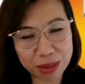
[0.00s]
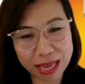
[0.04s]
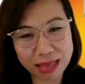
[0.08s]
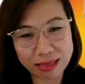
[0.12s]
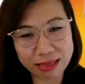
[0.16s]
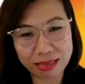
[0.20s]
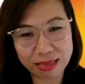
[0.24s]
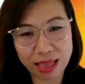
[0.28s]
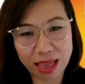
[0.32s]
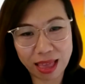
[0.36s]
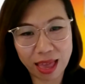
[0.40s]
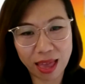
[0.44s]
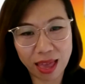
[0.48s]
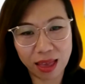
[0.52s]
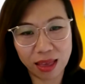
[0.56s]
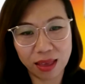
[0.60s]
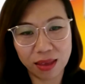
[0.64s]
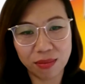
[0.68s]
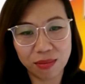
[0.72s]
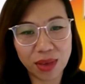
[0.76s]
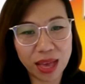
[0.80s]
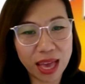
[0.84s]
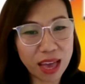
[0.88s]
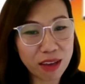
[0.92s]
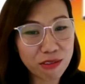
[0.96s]
been
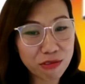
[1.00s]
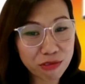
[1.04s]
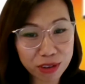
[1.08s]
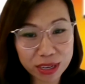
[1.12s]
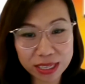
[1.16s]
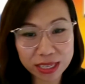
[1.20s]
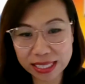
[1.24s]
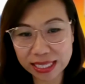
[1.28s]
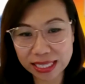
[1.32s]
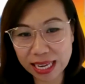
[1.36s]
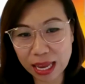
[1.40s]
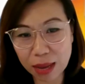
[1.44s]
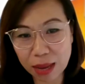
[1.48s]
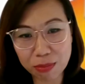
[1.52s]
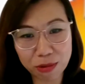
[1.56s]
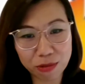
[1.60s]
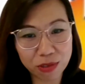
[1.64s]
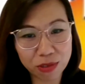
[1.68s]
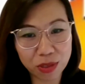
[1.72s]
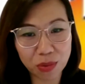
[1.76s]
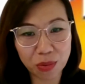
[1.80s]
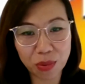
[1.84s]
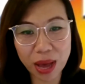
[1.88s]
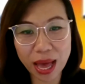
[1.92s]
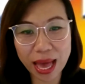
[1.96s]
there every step of
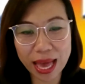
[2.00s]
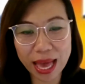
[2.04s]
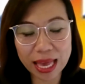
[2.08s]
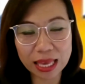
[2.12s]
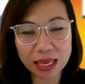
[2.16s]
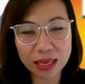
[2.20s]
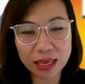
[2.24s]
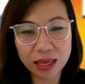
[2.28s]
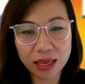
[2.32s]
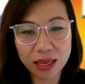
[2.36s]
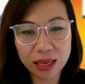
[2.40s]
the way,